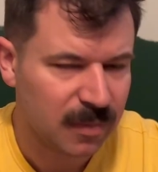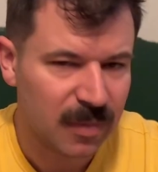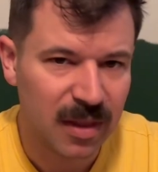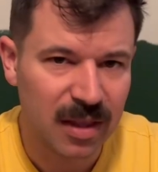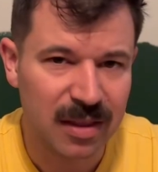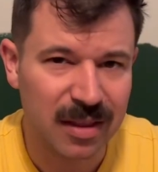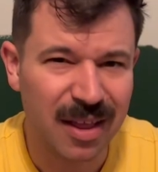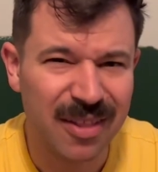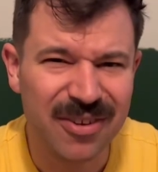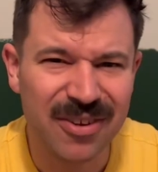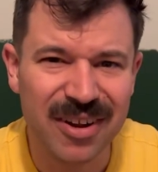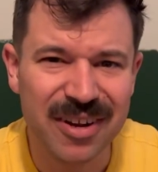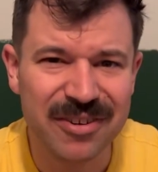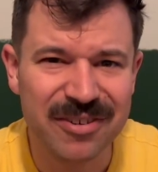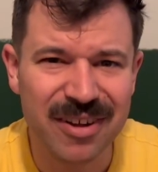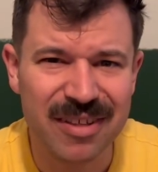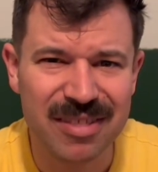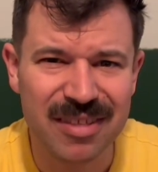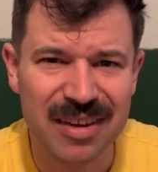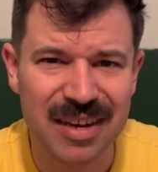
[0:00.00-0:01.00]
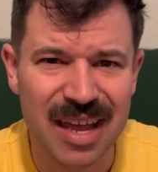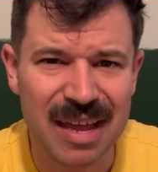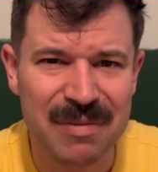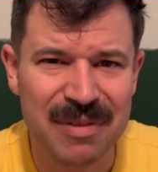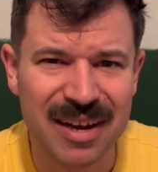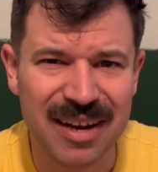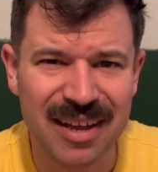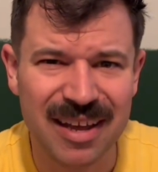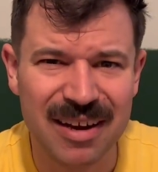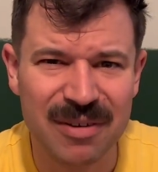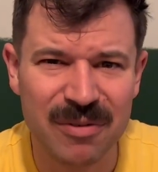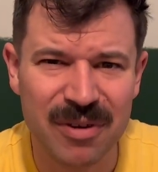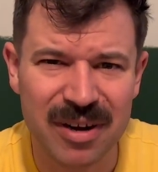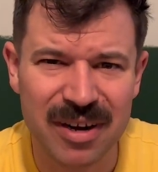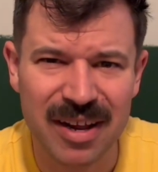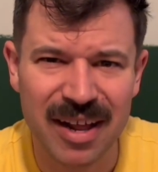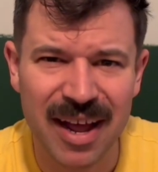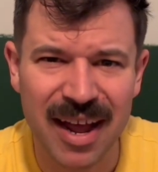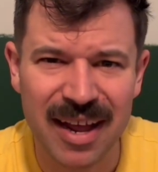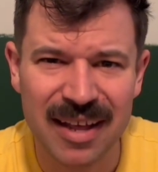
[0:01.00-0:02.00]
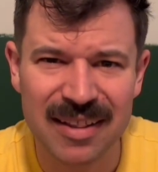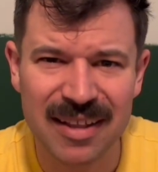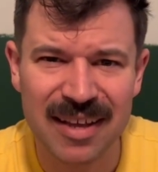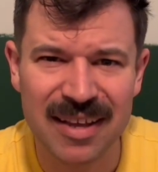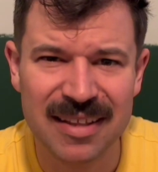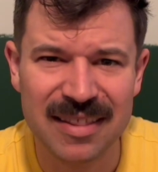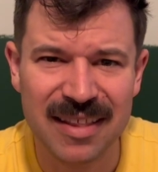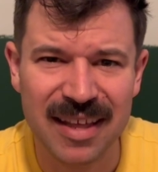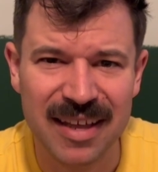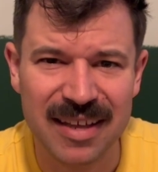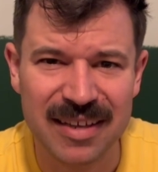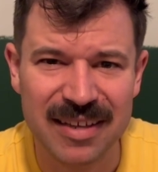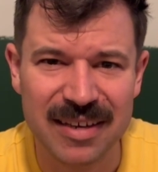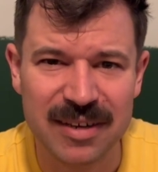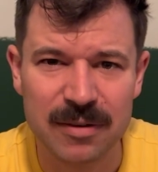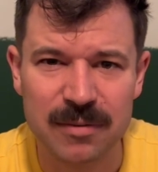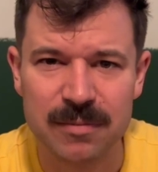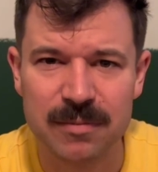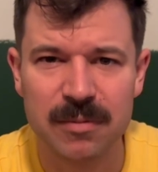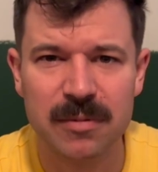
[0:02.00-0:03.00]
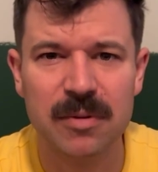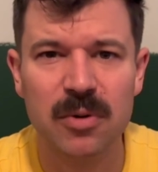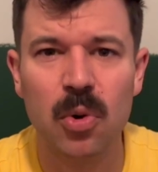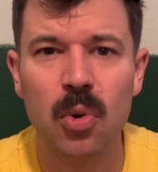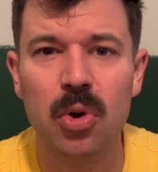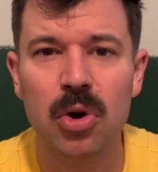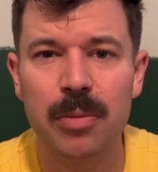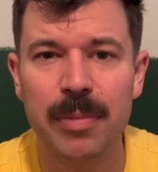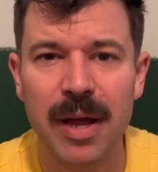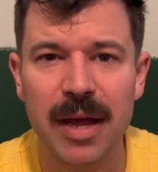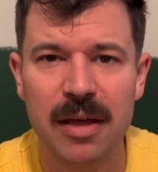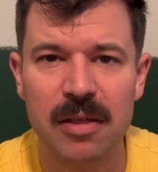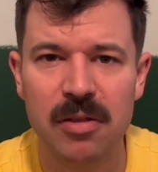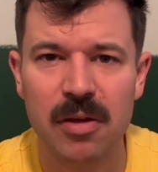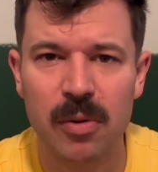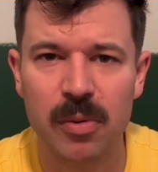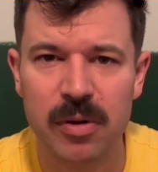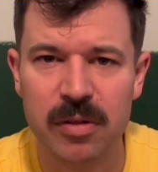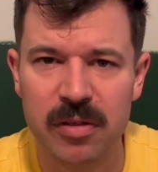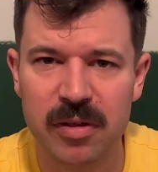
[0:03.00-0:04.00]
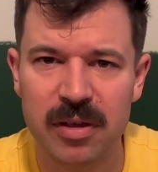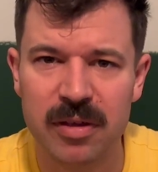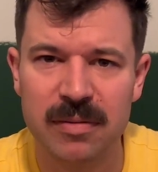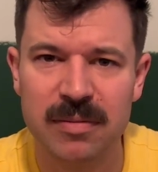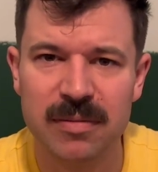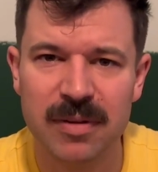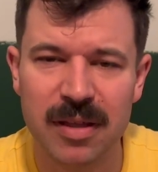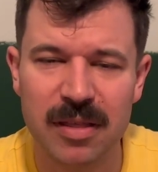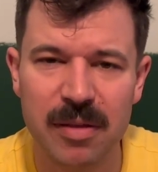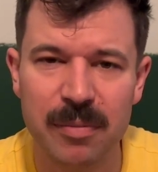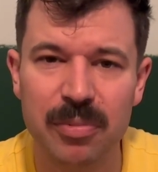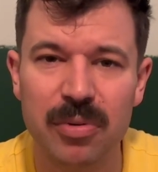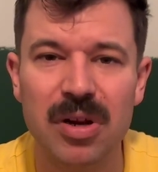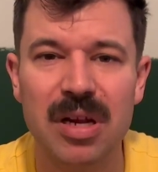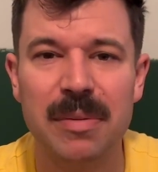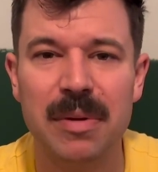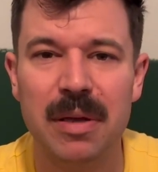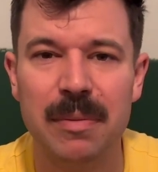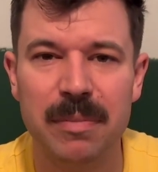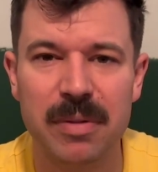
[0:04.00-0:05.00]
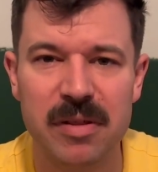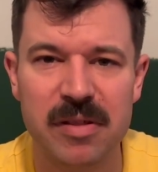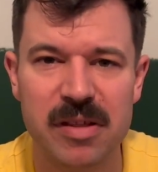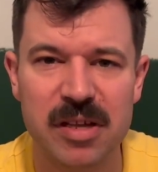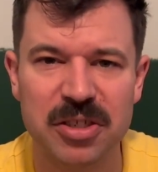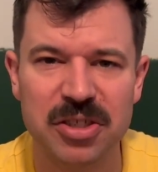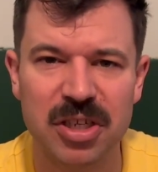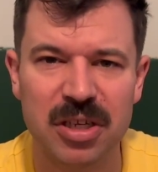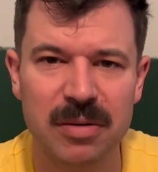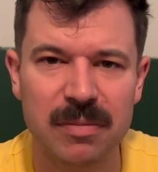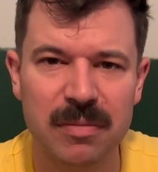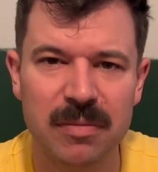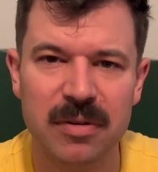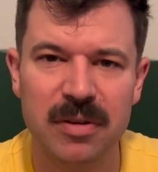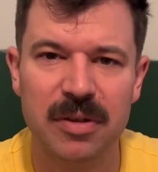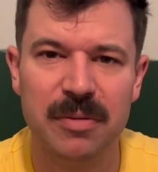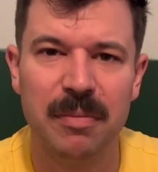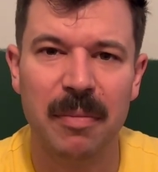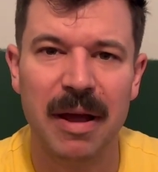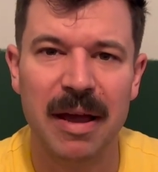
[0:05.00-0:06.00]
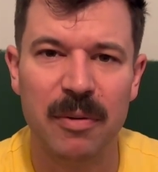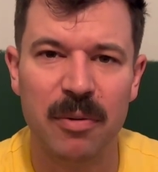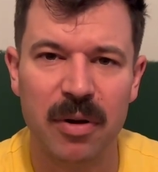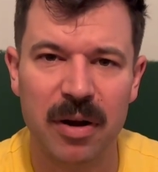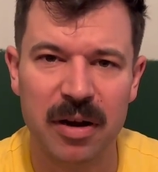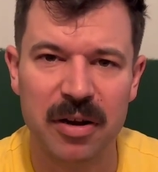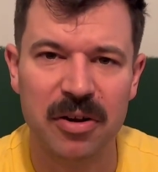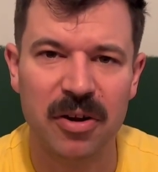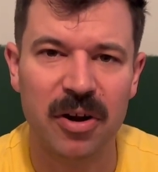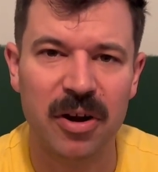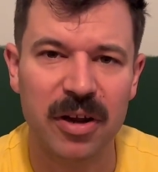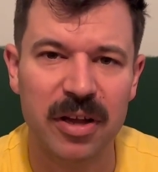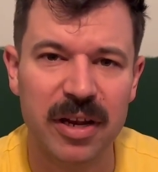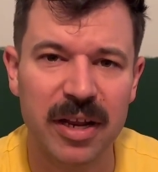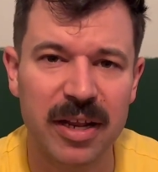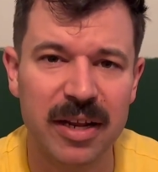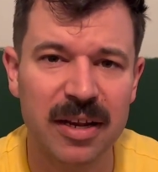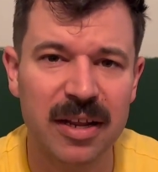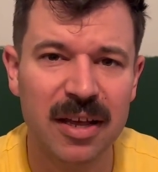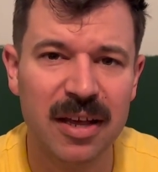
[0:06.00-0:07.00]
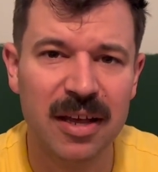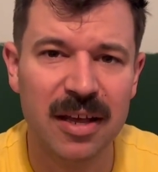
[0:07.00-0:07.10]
Another interesting name that I kind of wanted to highlight, that cornerback is always it's a premium position. You might want to target it.